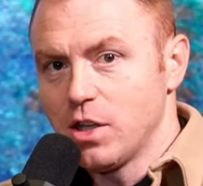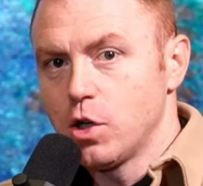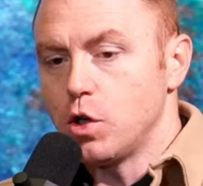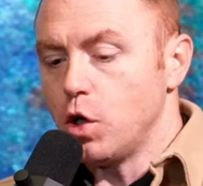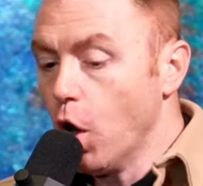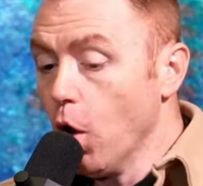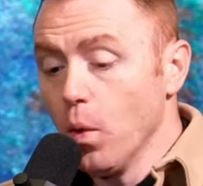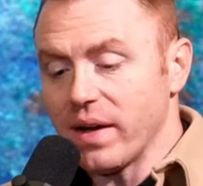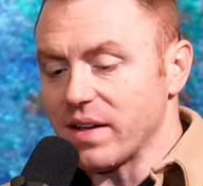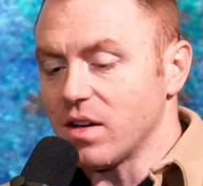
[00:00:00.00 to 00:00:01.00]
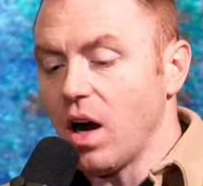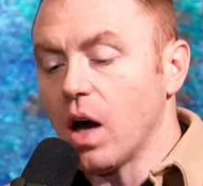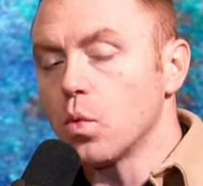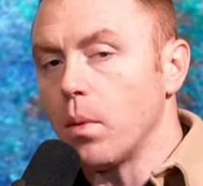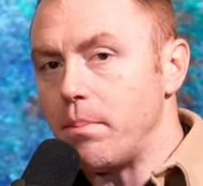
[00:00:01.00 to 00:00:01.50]
knowing
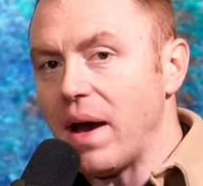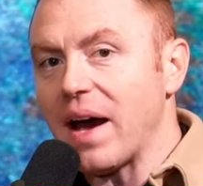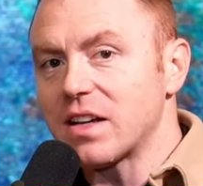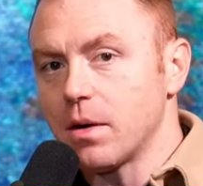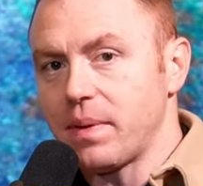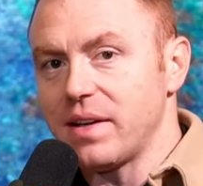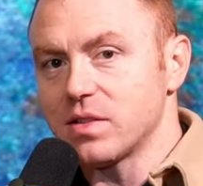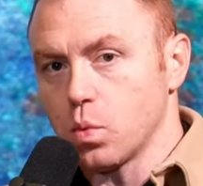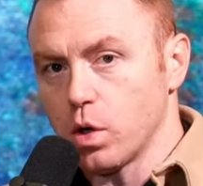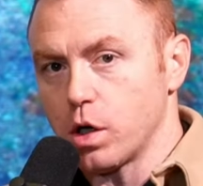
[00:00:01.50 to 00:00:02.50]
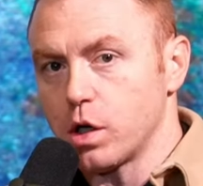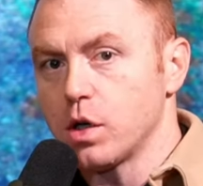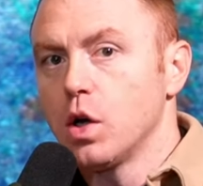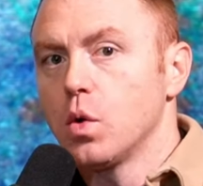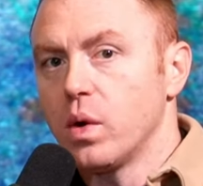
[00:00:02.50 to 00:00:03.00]
God will back up his
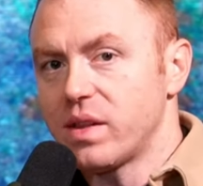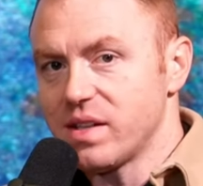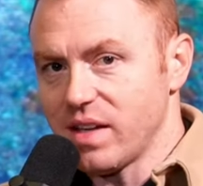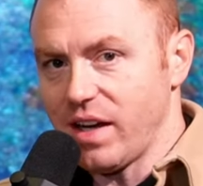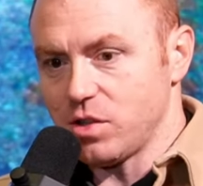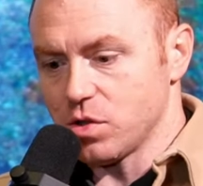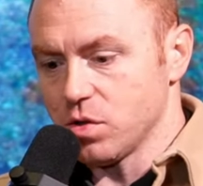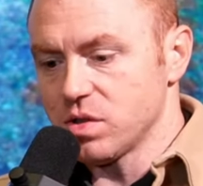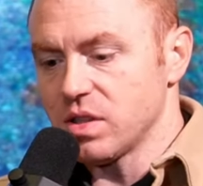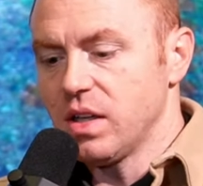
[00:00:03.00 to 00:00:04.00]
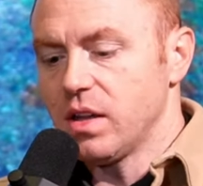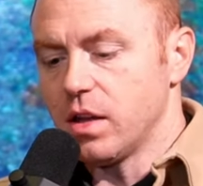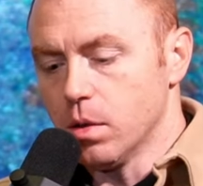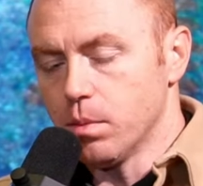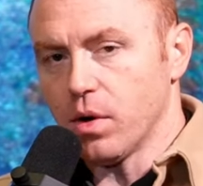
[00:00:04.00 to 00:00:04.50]
word with his angels.
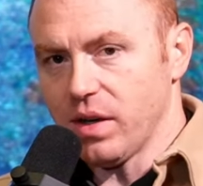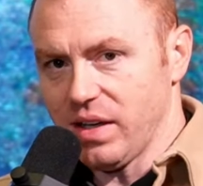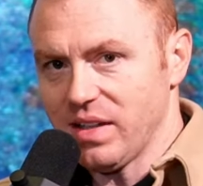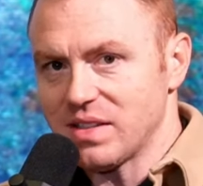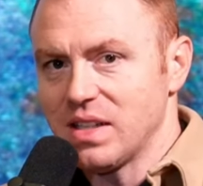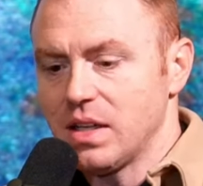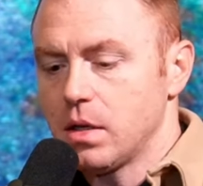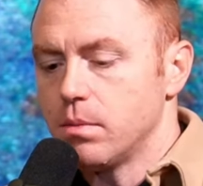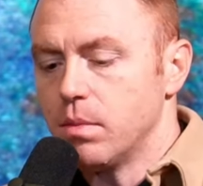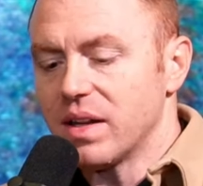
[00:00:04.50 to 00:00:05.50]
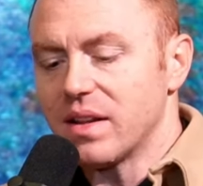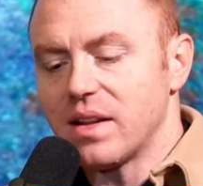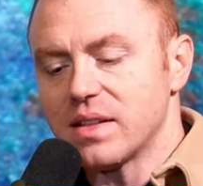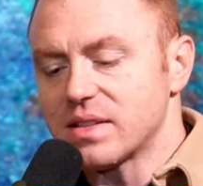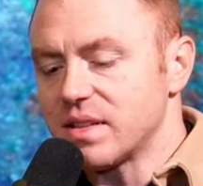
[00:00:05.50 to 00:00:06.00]
They'll bring it. But
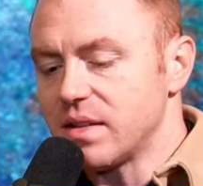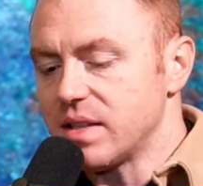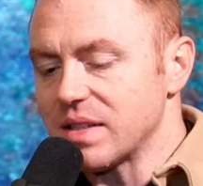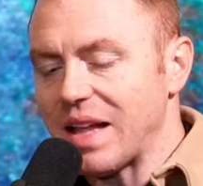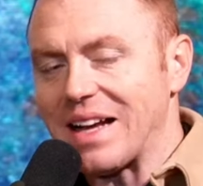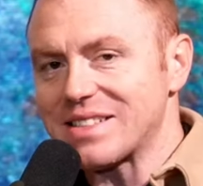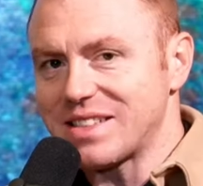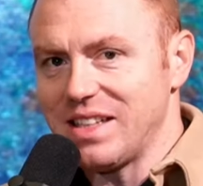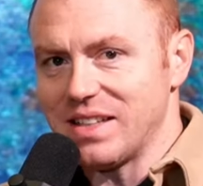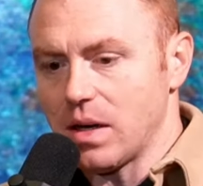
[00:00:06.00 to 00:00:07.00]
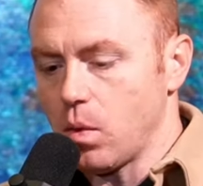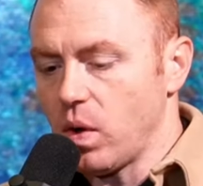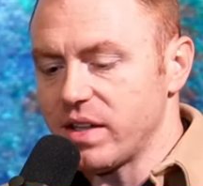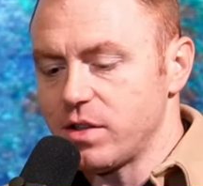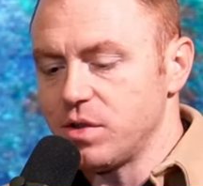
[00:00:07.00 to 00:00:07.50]
this this last key that I
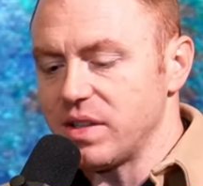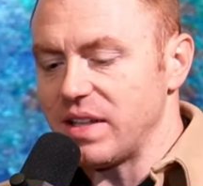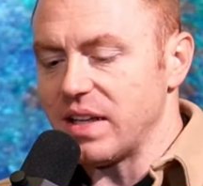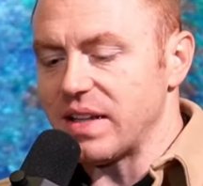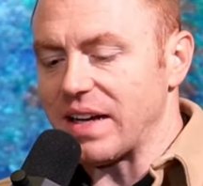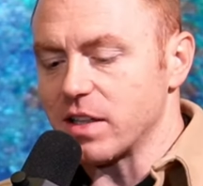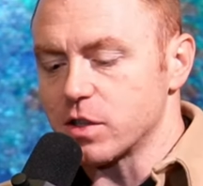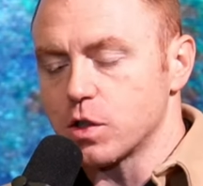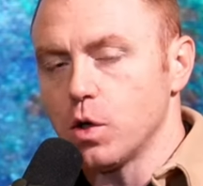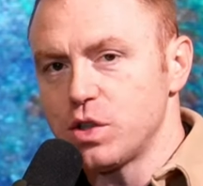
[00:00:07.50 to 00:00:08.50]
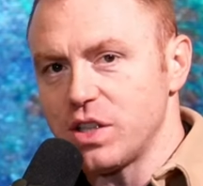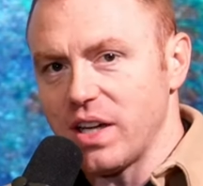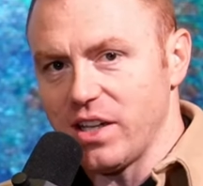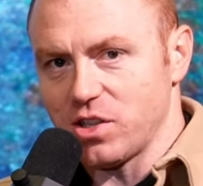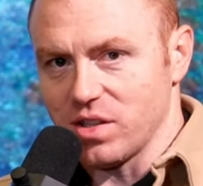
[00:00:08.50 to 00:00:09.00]
wanted you to get that
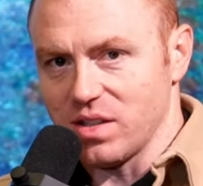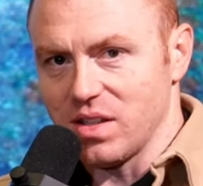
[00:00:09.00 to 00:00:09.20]
association.